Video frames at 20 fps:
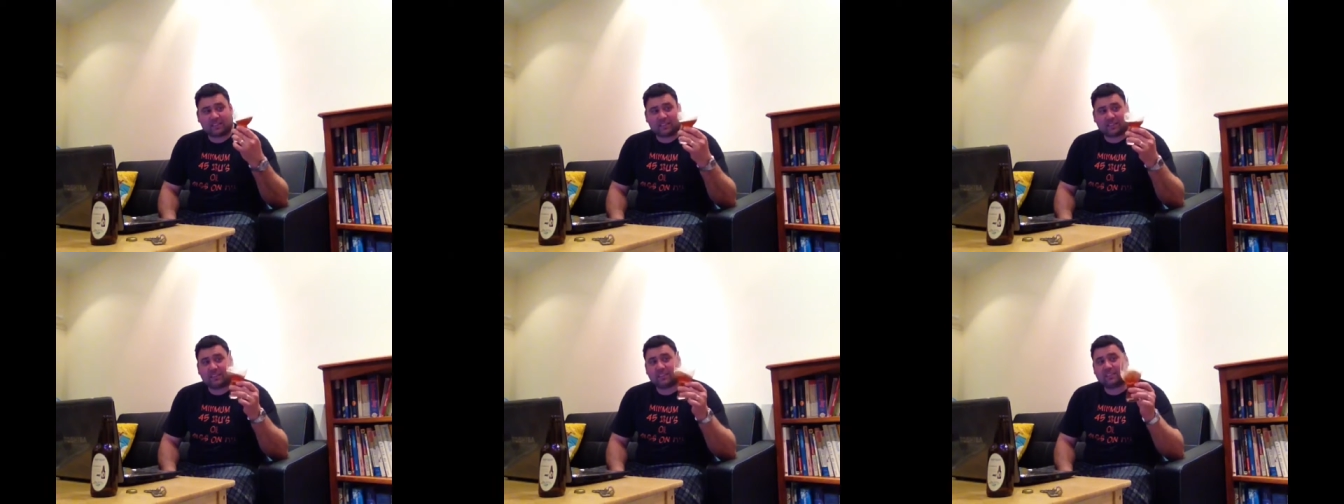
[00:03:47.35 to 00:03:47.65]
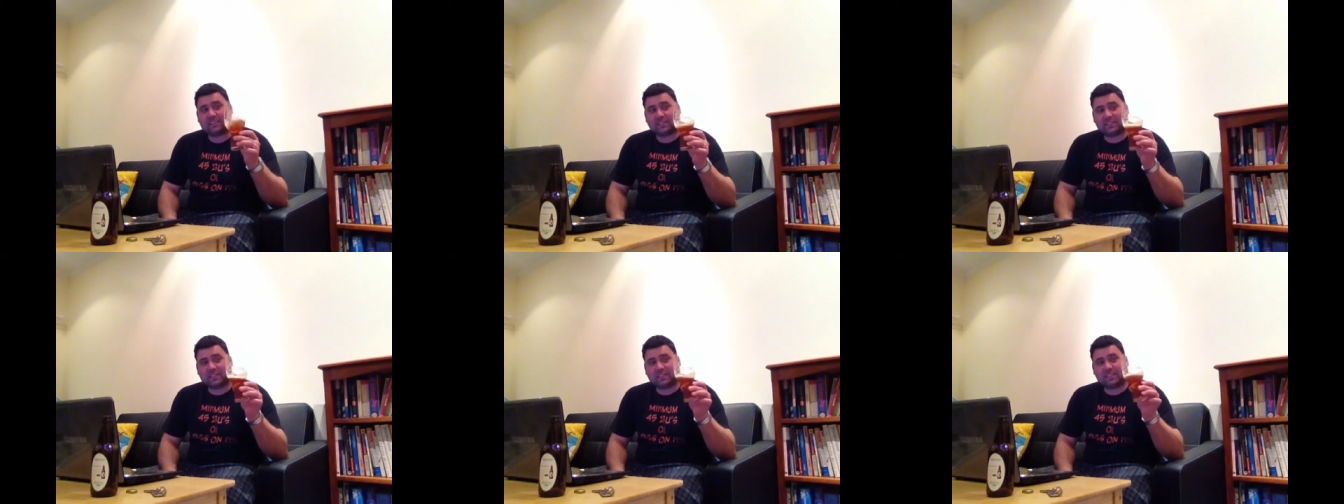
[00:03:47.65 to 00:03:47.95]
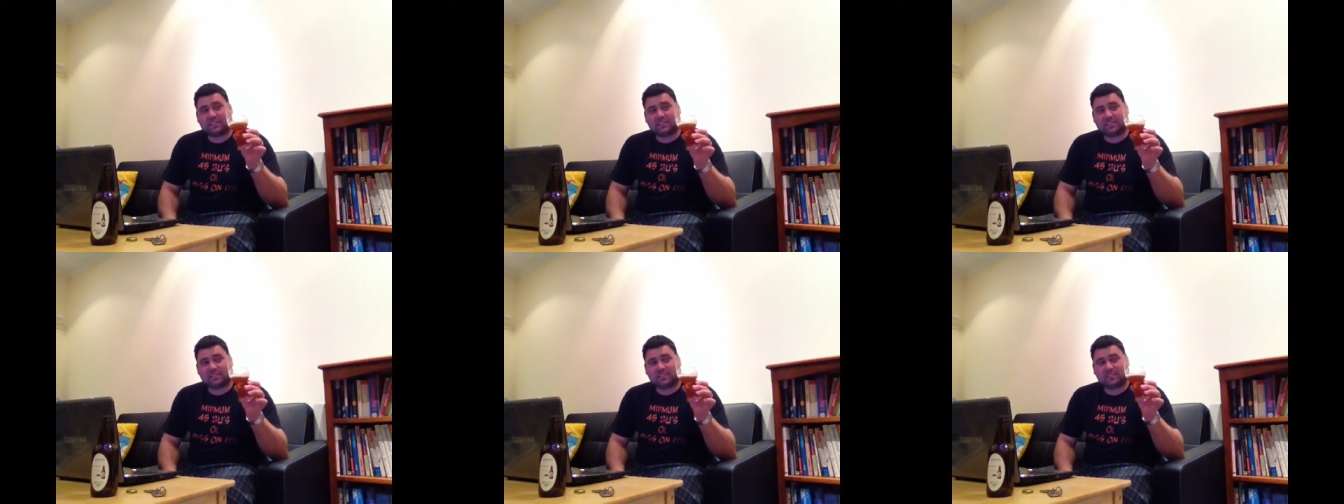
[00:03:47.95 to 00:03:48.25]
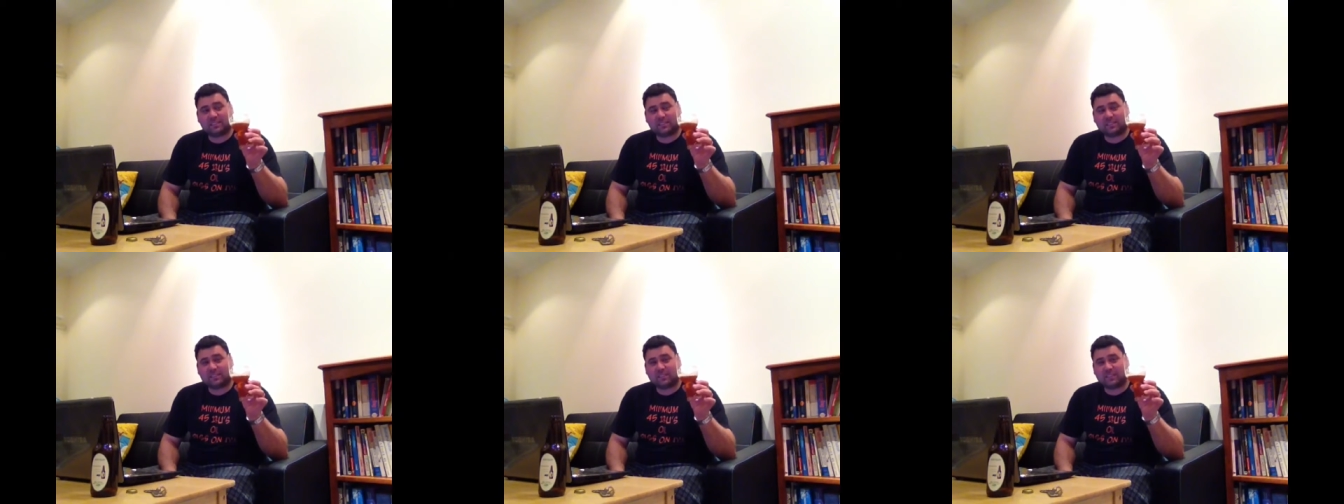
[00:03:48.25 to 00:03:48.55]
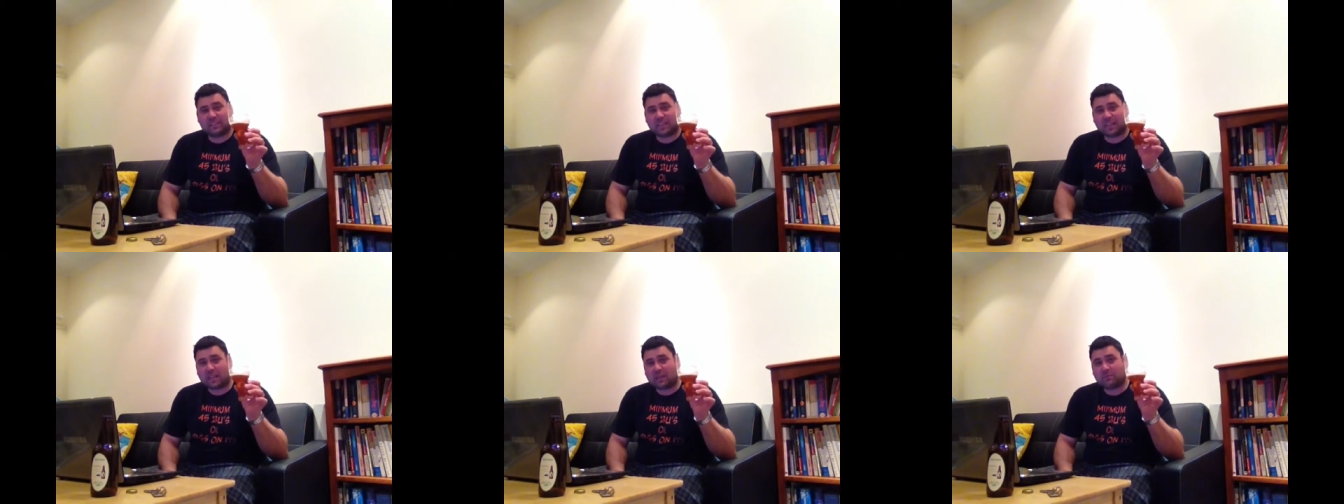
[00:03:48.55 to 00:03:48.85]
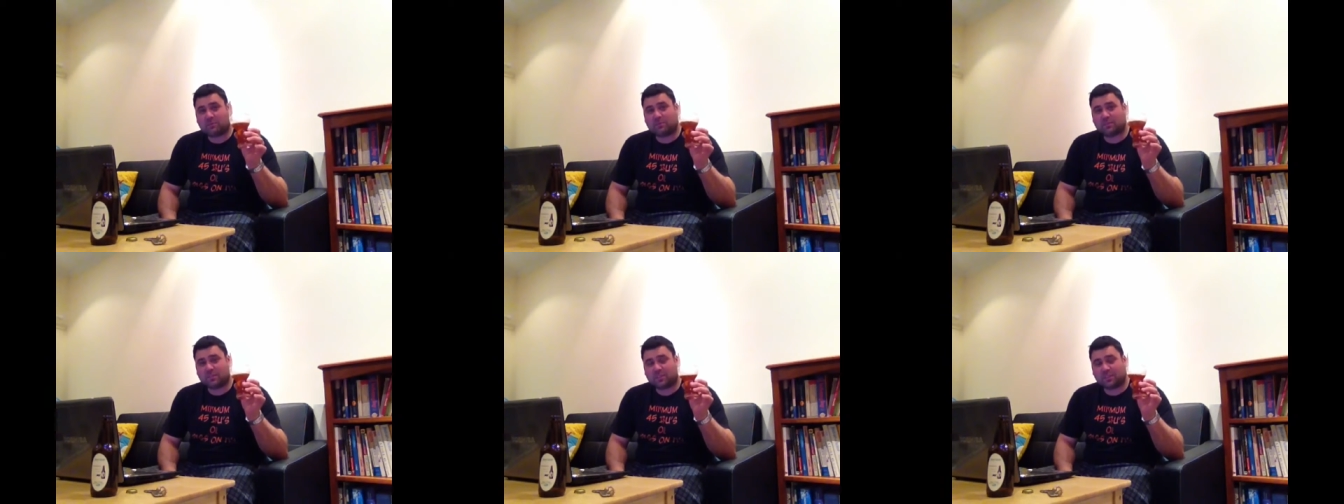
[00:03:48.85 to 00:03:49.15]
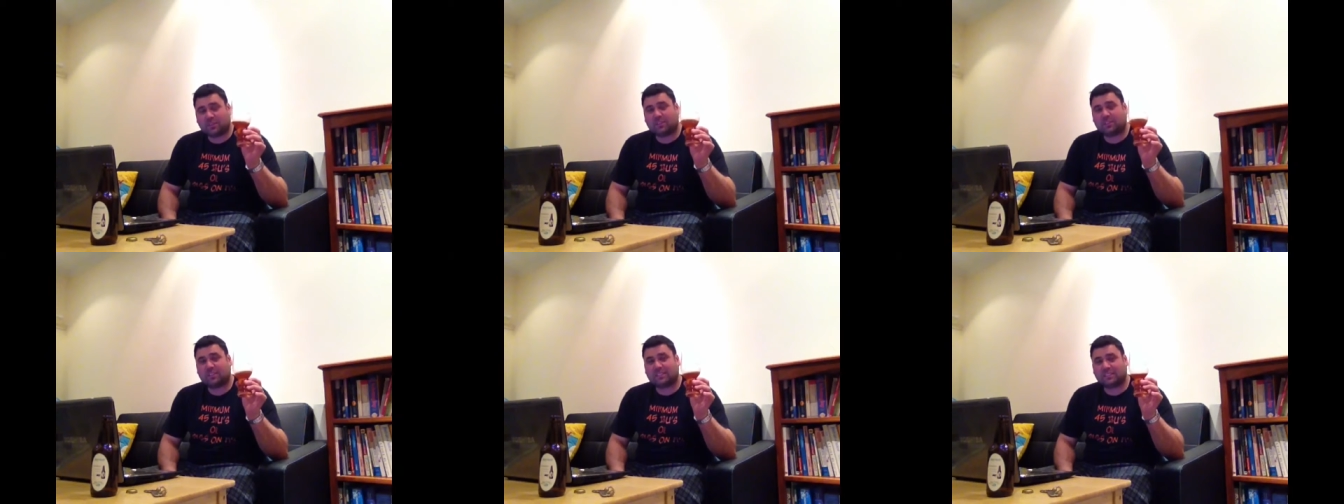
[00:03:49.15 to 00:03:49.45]
this is
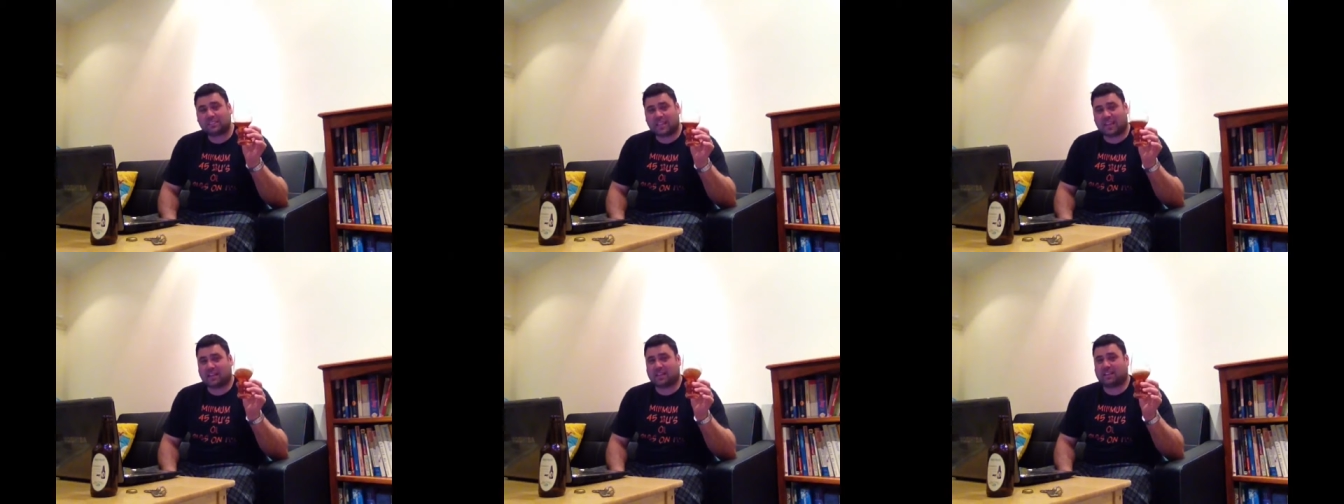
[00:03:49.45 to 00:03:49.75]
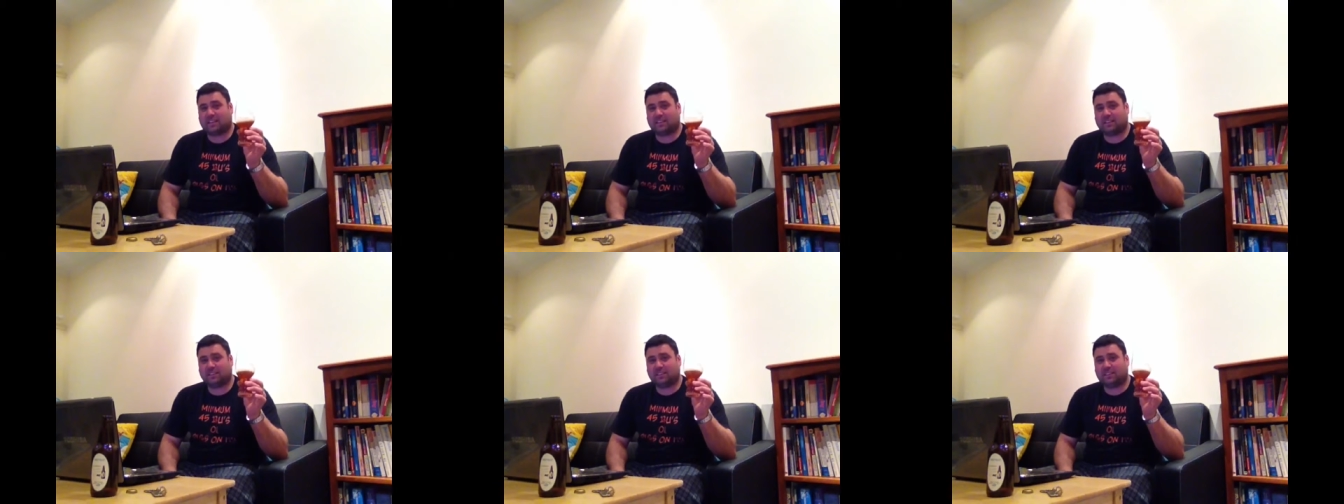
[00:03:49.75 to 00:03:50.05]
absolutely stunning.